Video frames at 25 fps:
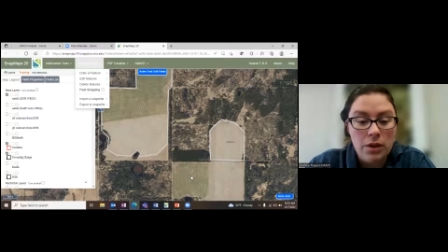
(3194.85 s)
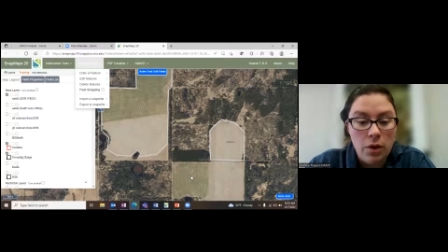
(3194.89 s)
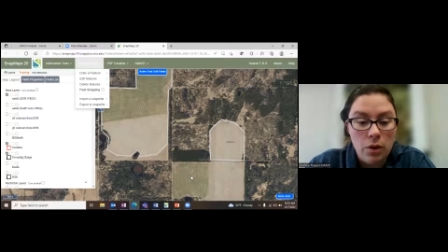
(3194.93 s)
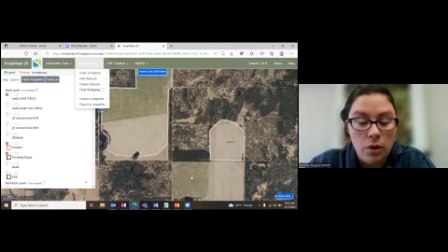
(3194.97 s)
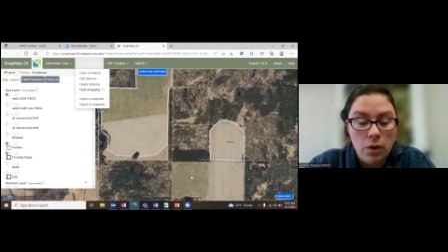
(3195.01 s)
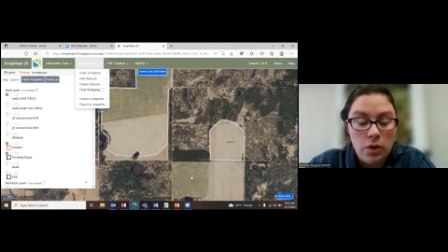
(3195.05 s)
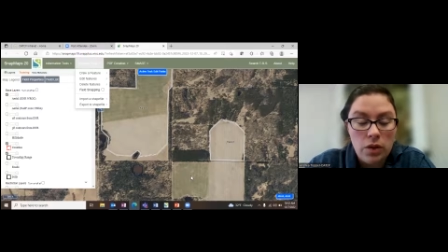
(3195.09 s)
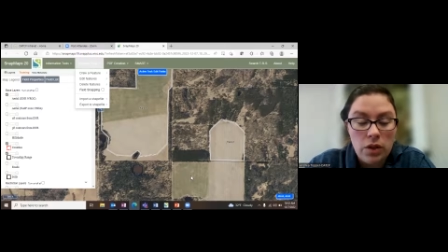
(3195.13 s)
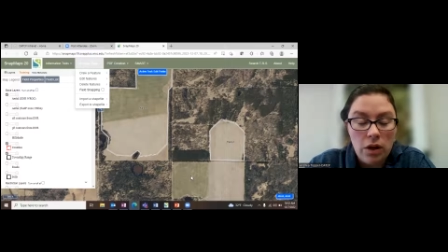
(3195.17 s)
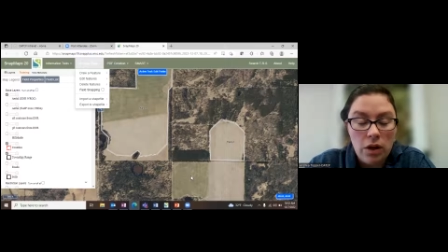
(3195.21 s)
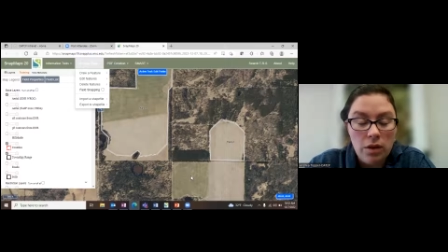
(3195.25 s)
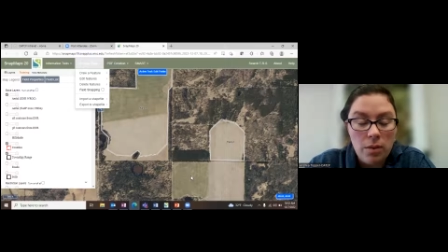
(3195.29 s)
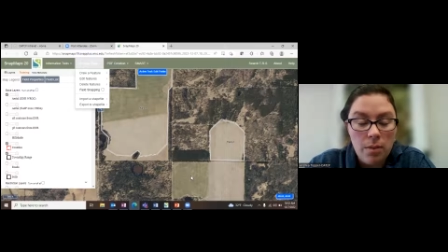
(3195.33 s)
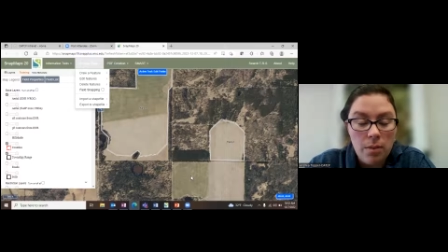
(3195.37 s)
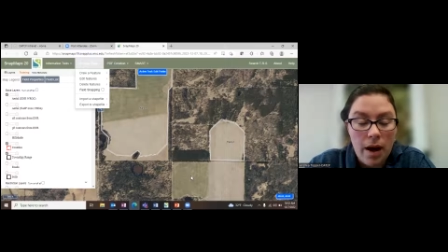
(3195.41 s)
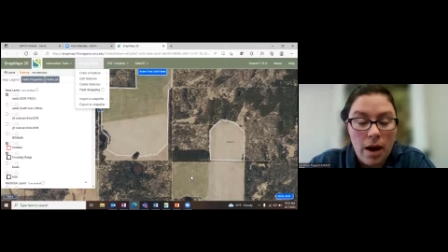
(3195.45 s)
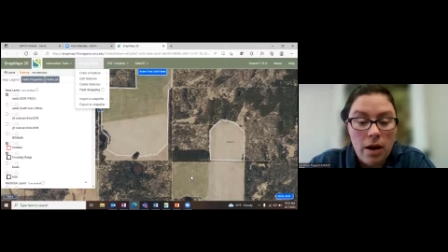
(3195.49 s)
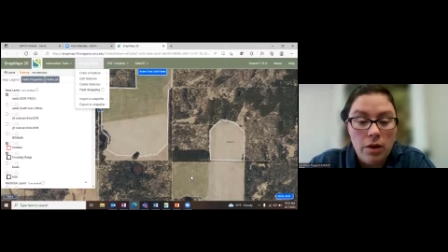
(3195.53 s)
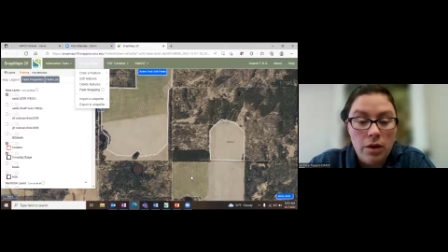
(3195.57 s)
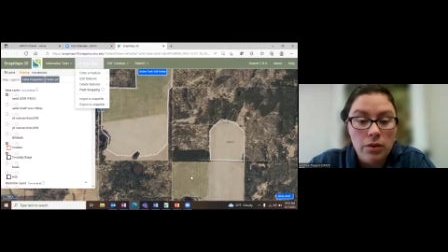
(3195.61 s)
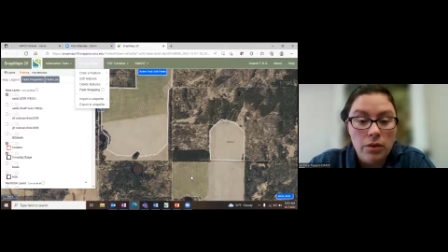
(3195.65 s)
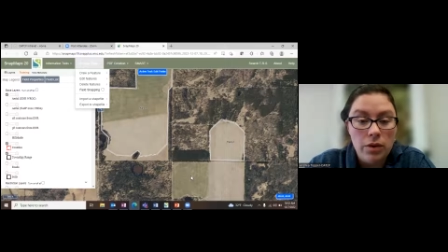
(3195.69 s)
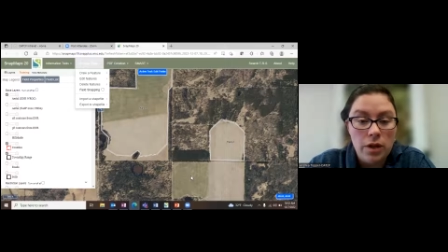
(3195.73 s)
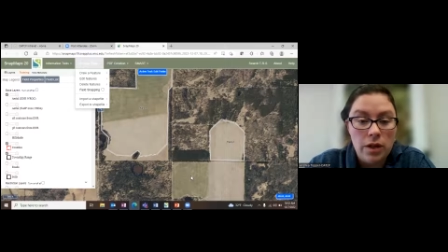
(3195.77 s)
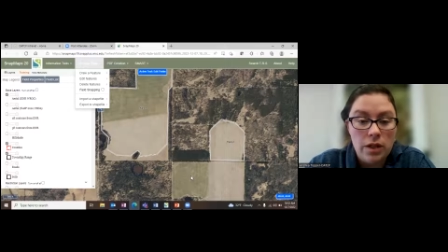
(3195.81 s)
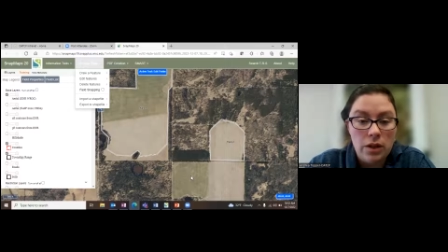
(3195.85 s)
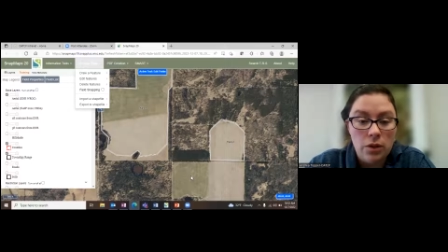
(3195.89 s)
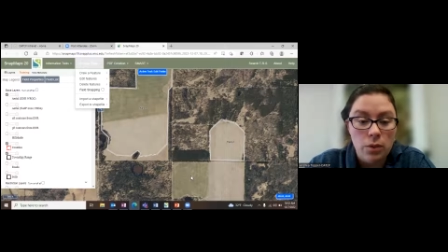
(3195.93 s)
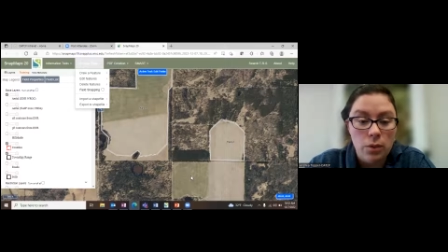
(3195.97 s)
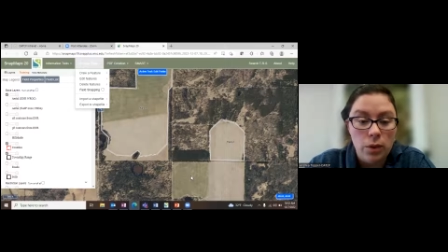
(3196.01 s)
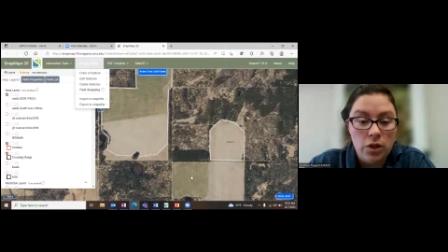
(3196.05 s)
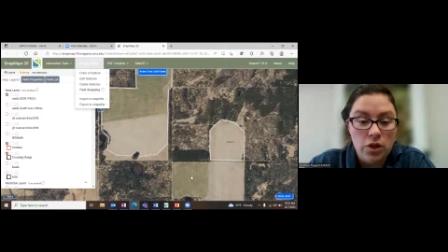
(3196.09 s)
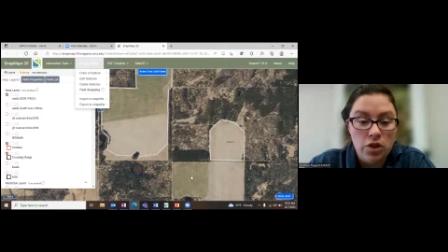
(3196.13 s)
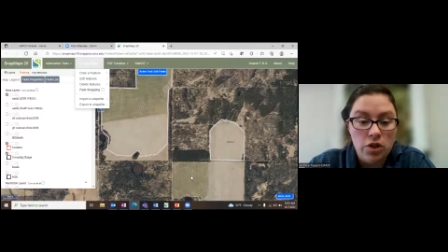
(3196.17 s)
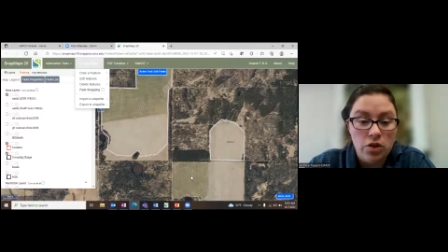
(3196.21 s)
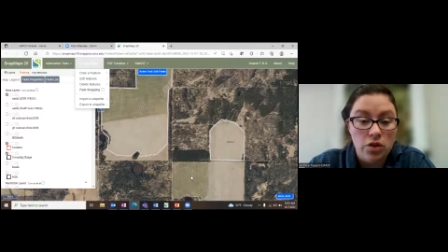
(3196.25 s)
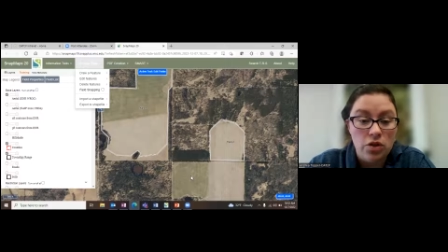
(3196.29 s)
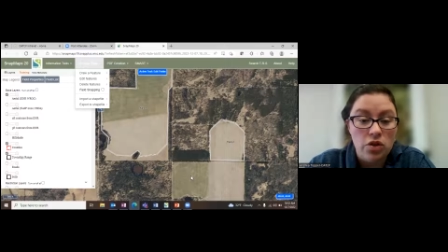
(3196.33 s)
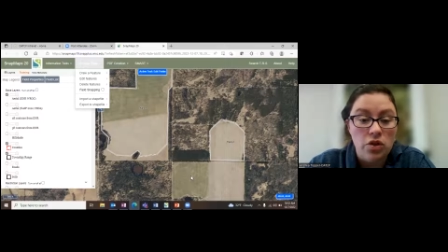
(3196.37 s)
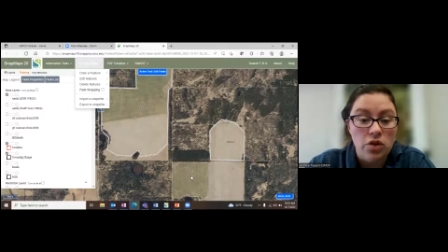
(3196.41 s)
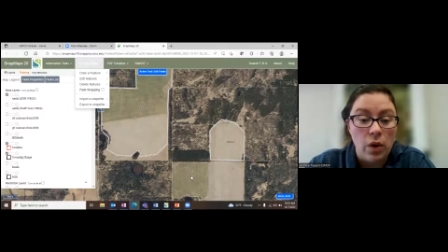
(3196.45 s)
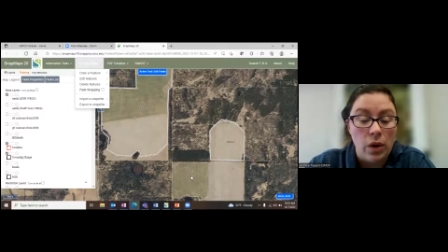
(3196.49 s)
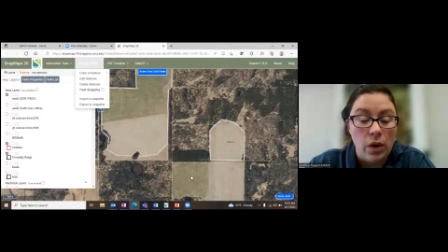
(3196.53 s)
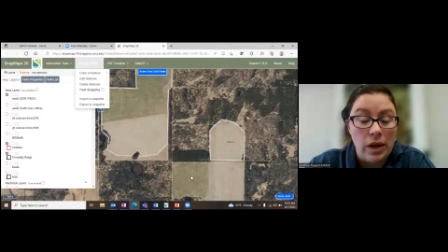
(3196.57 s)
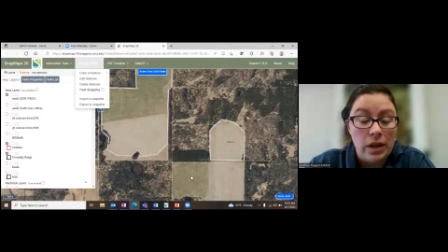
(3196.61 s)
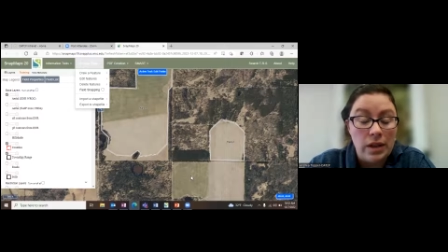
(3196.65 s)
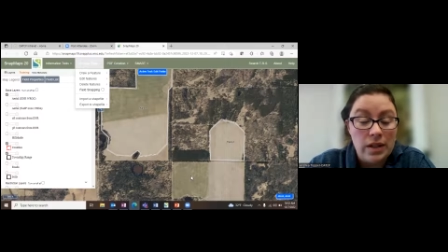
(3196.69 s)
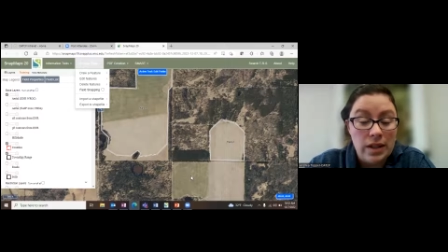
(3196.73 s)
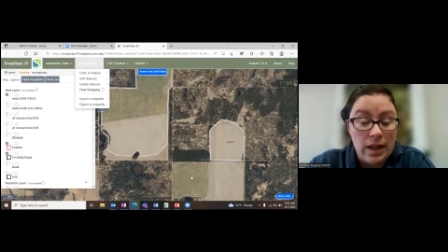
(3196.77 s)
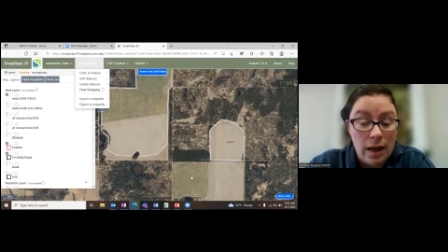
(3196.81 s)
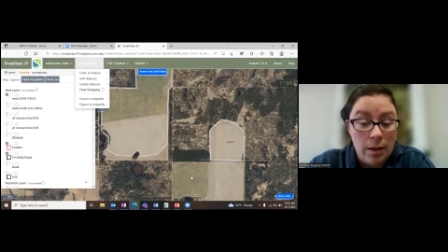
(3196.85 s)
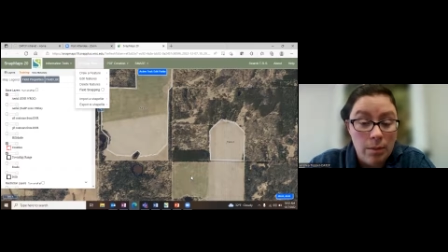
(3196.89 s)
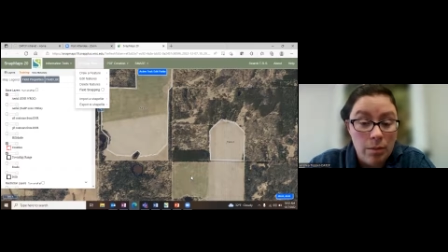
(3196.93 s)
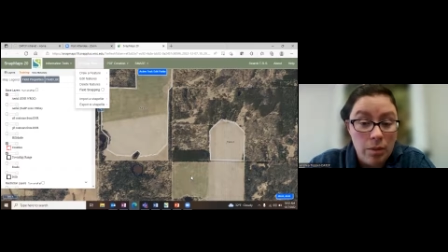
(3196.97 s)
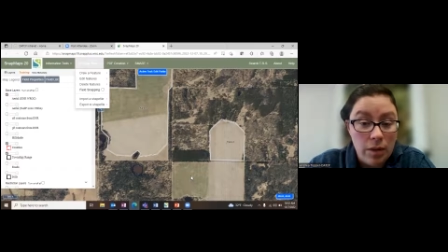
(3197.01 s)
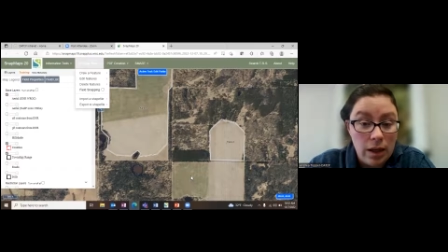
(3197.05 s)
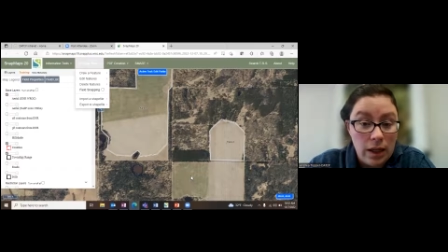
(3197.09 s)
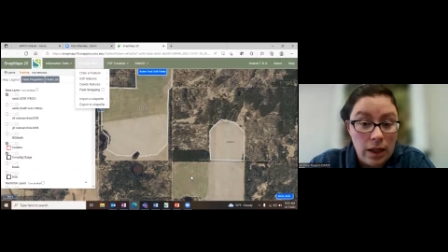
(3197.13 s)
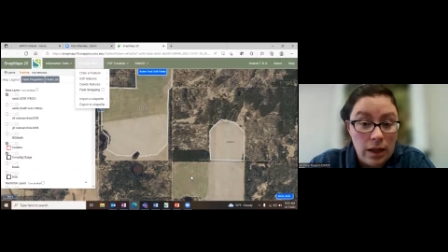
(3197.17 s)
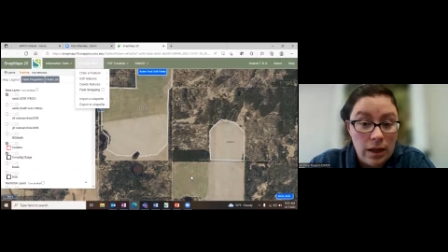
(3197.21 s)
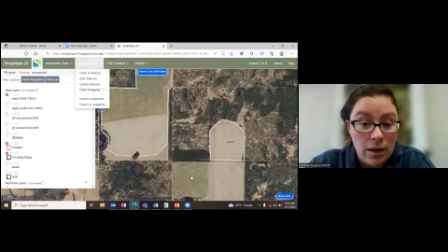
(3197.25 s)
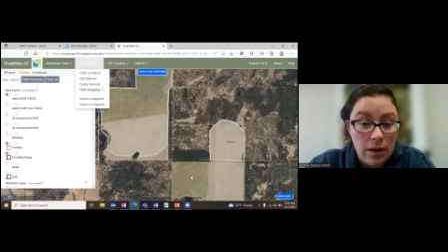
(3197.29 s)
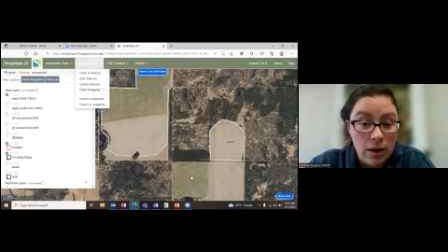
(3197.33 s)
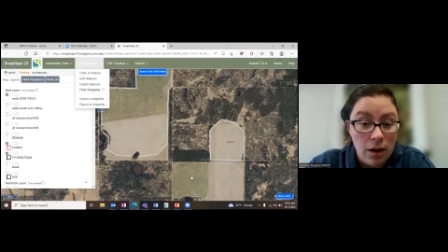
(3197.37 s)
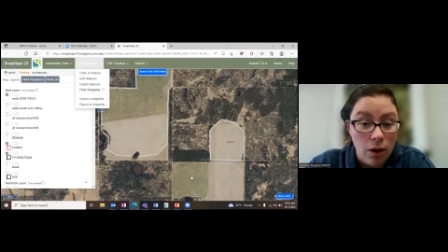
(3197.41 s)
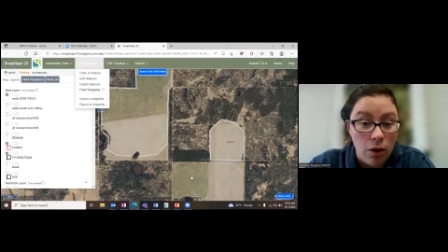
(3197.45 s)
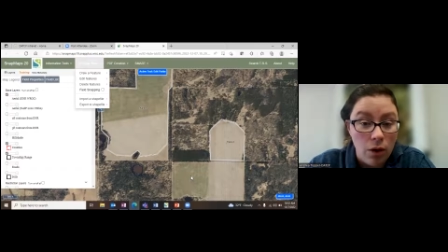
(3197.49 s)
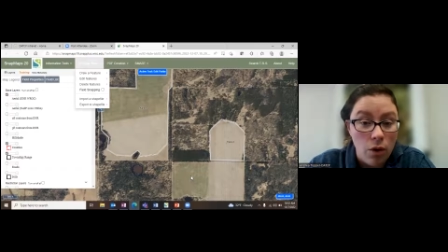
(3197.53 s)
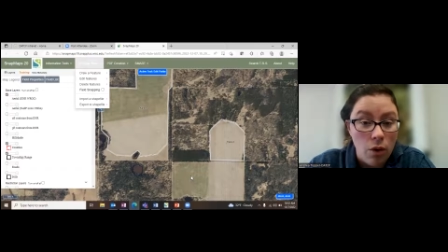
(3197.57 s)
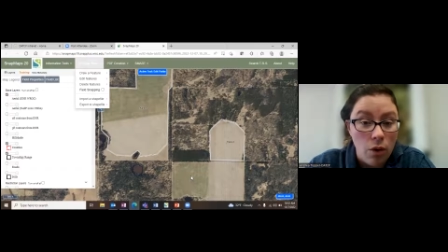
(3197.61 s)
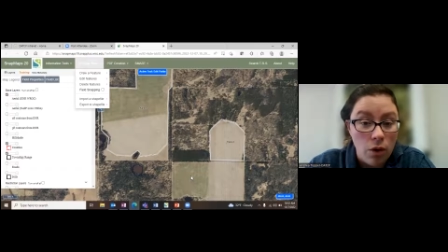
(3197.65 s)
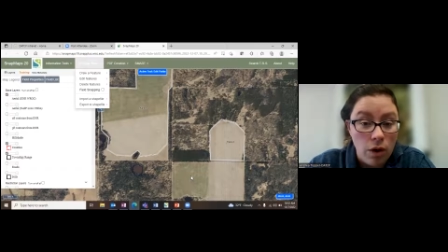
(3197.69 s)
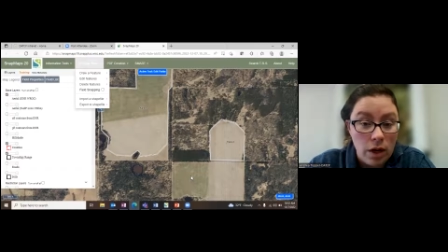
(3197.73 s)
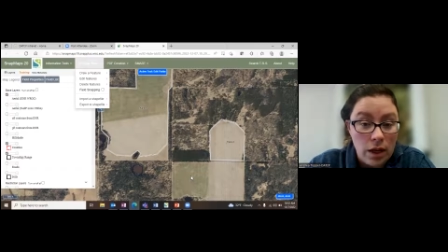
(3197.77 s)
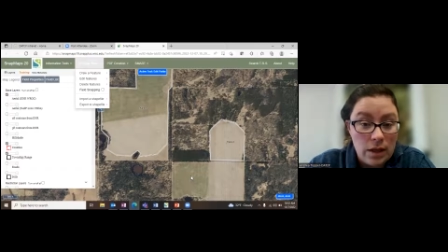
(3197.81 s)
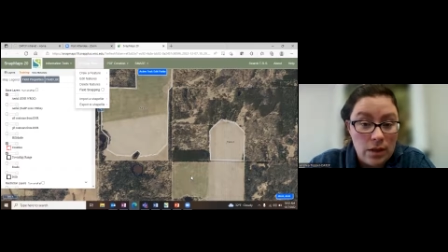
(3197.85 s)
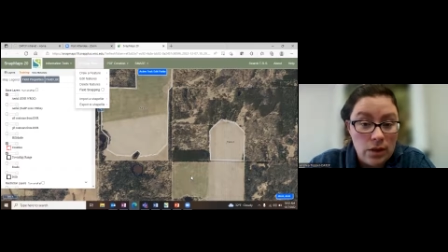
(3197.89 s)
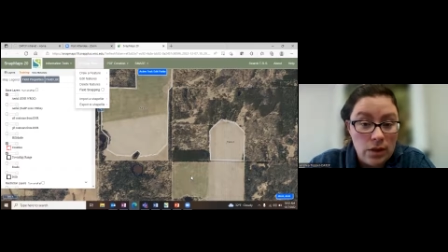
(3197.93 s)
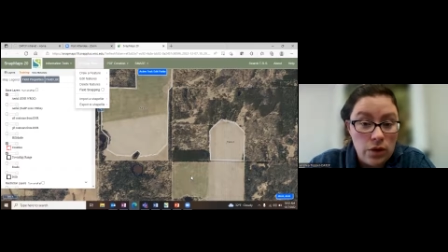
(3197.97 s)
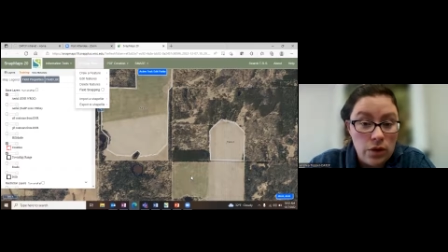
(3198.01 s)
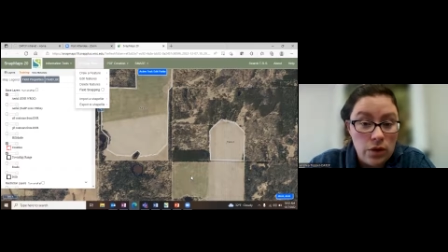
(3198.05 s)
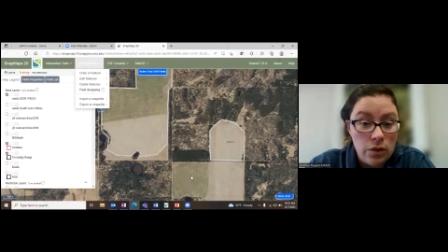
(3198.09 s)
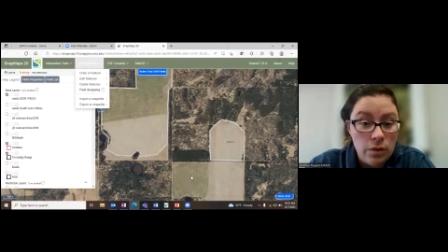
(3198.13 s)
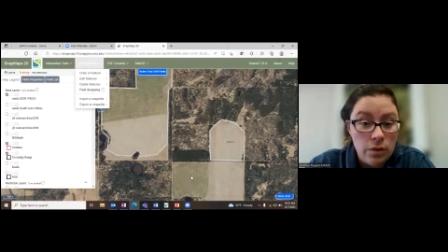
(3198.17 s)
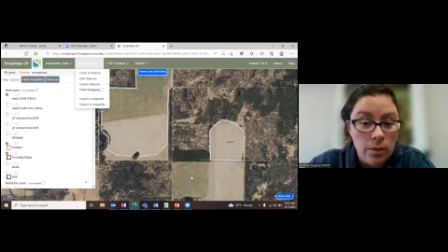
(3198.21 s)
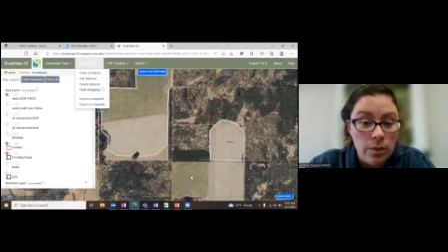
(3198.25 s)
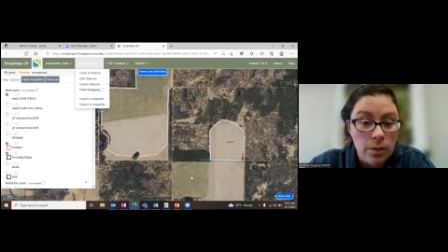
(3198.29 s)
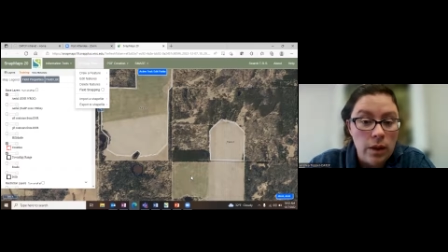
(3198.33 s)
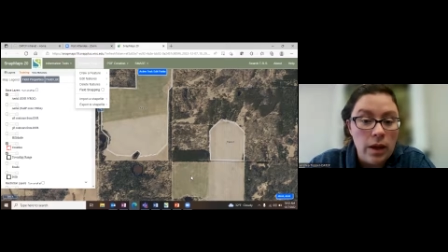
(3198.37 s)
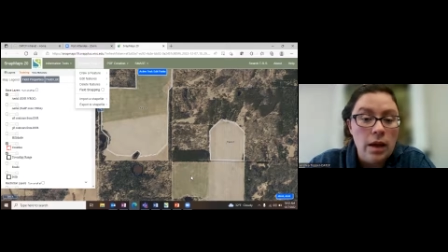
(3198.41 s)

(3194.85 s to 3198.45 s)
those are the boundaries in which you're soil sampling according to.